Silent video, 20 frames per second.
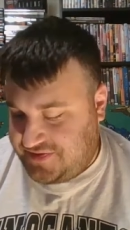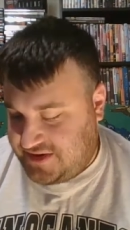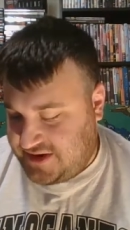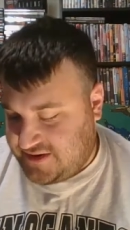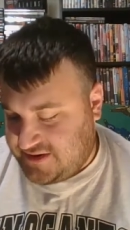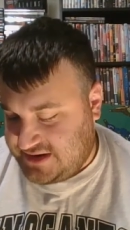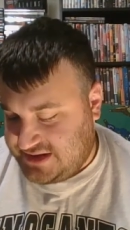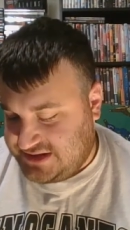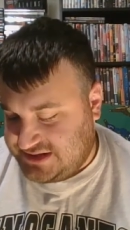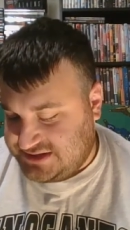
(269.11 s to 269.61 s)

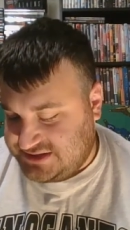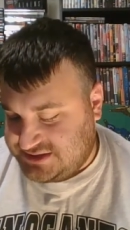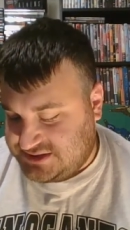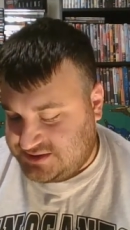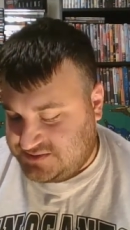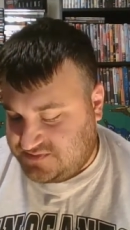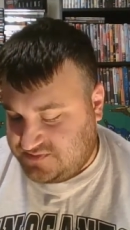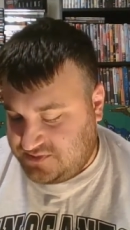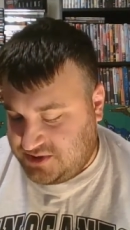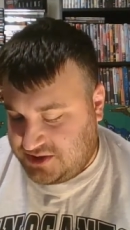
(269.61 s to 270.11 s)
There
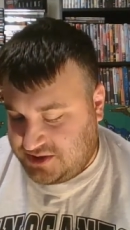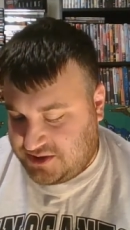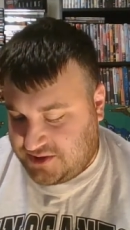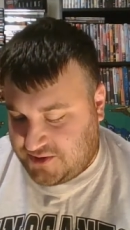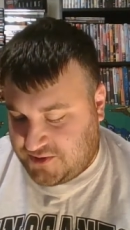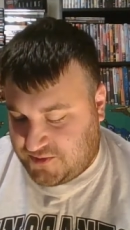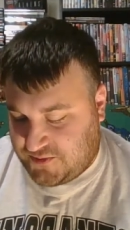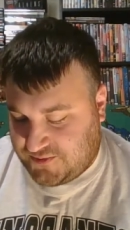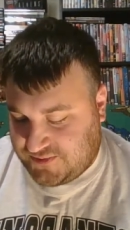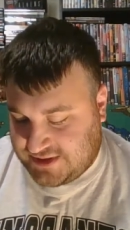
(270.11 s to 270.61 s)
is, you
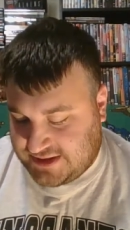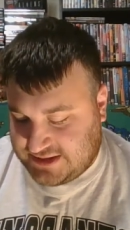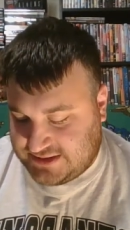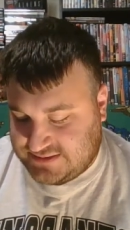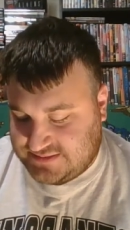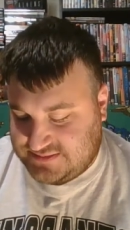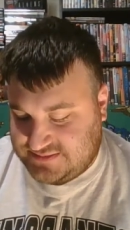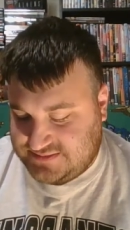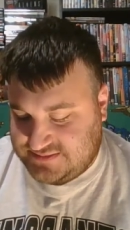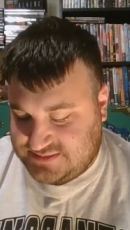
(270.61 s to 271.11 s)
know, like
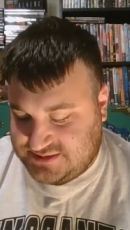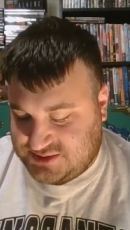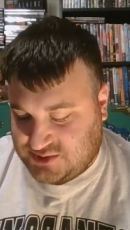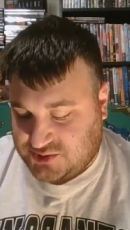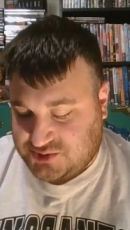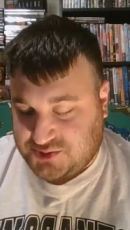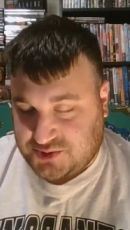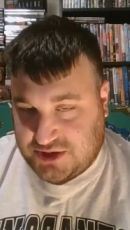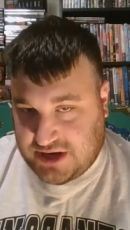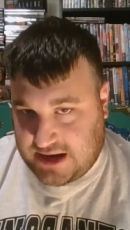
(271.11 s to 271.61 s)

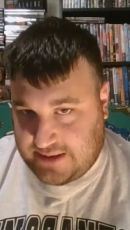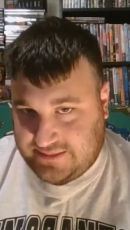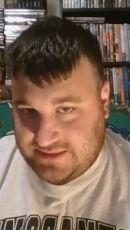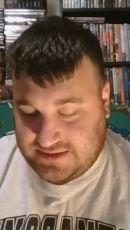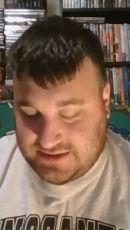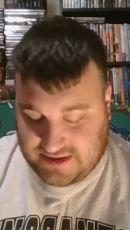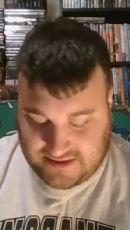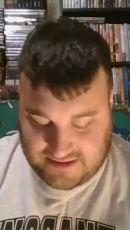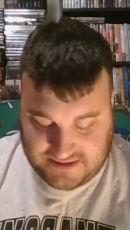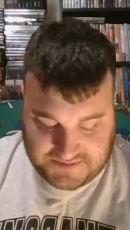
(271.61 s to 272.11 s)
social
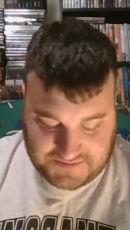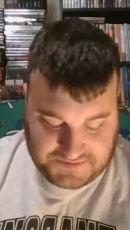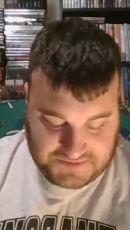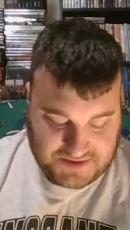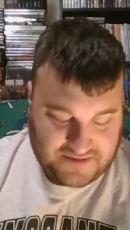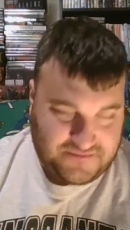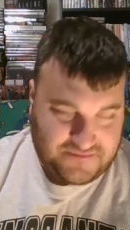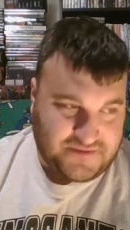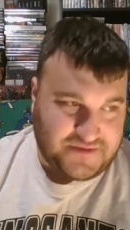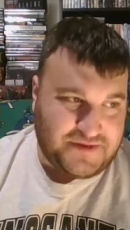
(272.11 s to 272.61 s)
commentary and
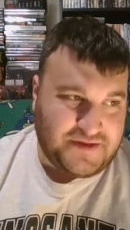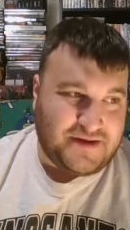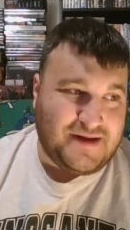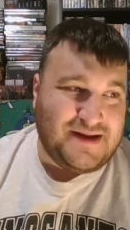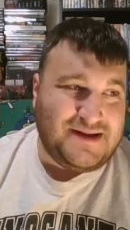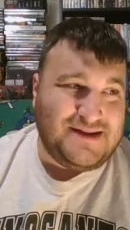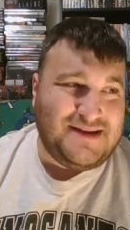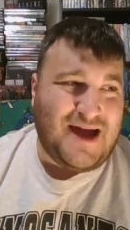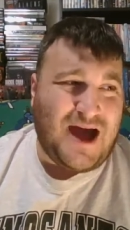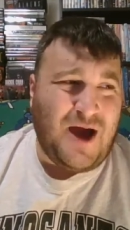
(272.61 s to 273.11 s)
stuff in there.
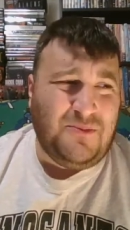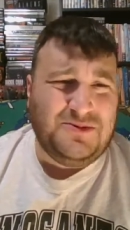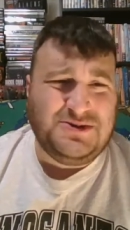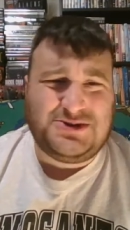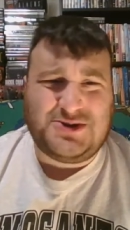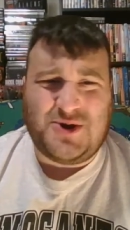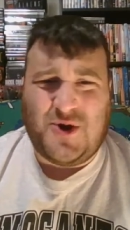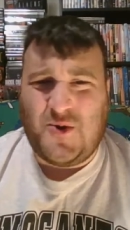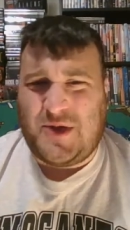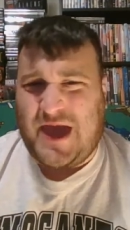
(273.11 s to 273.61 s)
And I
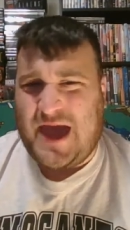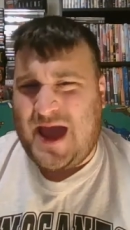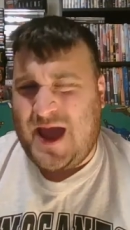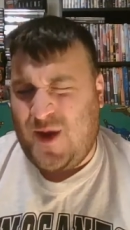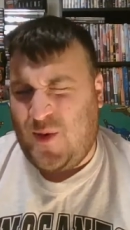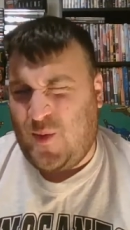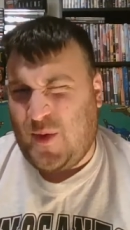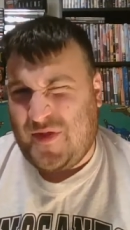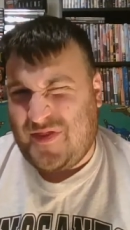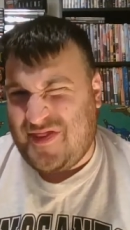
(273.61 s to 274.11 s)
was okay
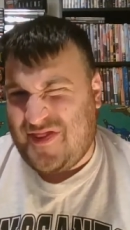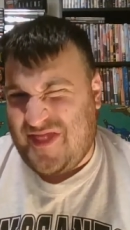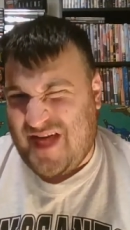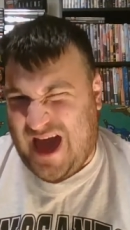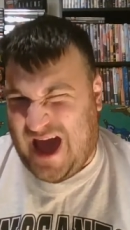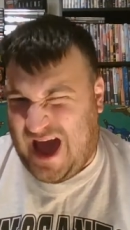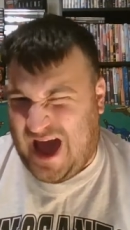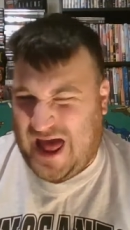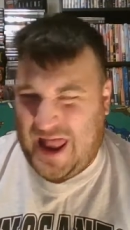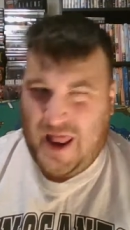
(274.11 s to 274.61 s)
with
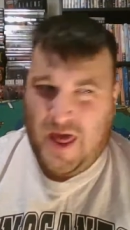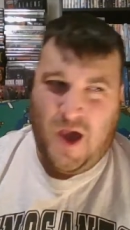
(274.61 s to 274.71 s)
that.